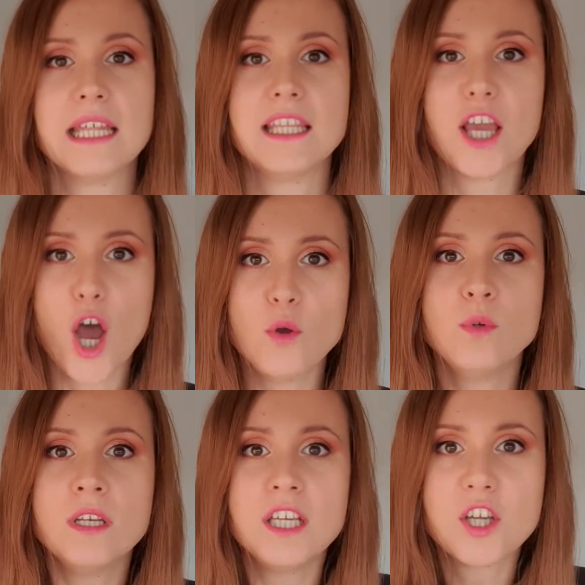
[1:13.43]
The
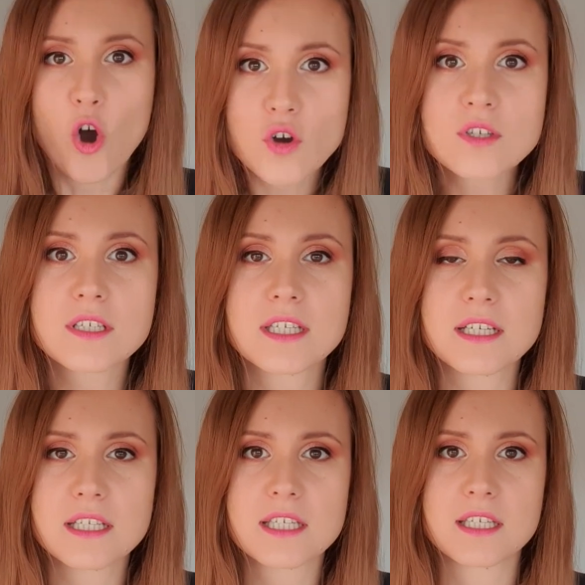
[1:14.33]
only
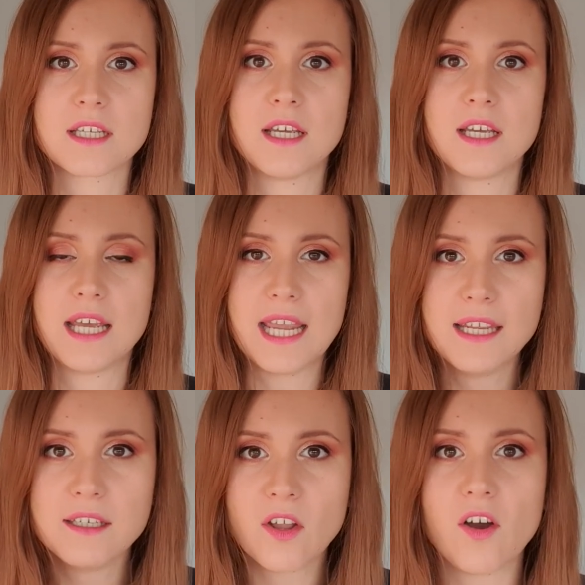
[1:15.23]
constant
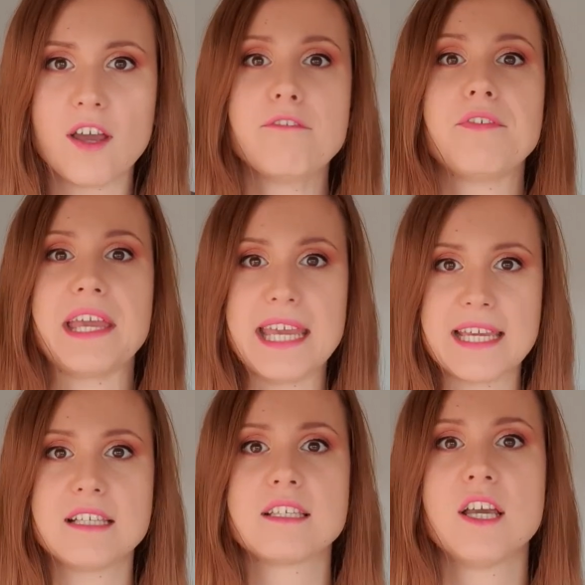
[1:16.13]
in life
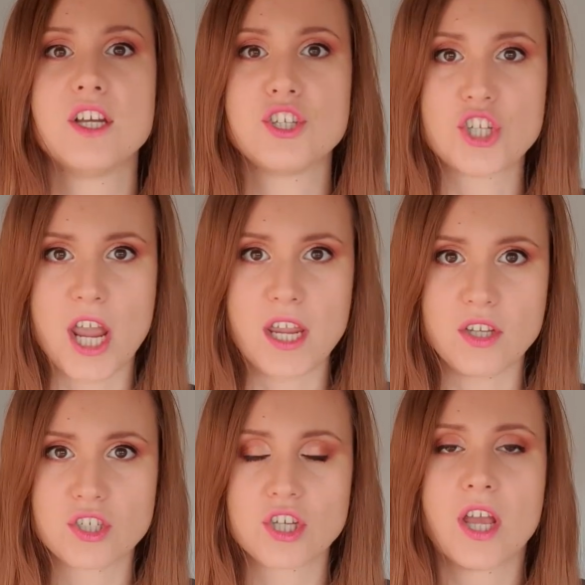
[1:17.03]
is
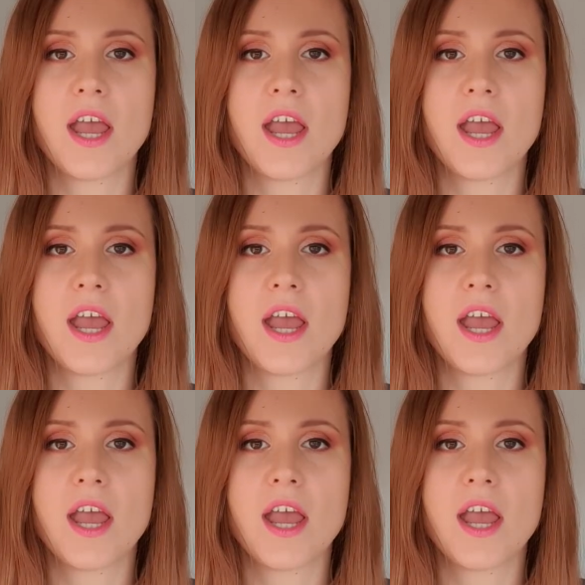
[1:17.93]
change.